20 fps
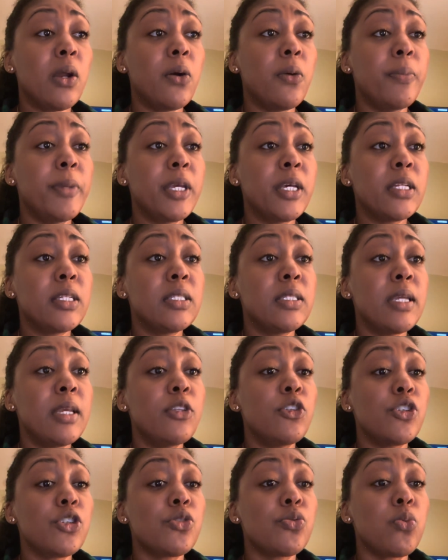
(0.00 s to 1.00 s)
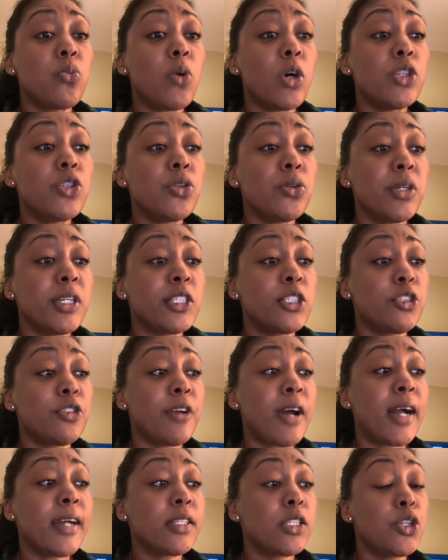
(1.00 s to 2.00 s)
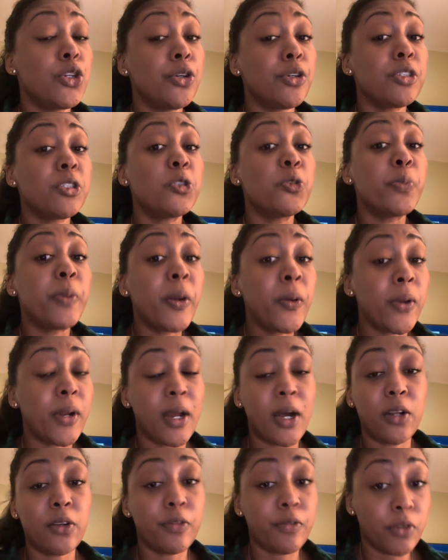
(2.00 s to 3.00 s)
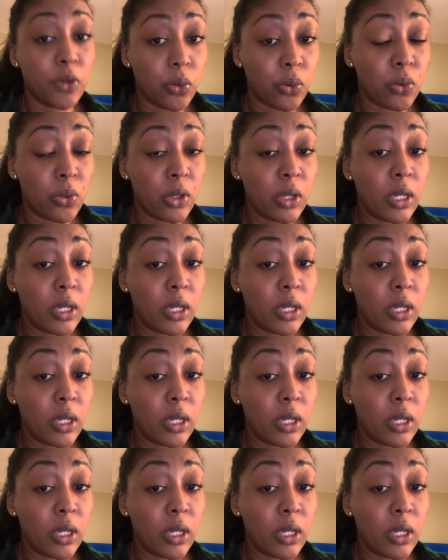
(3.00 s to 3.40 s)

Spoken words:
because they just want to extract your spirit out of you.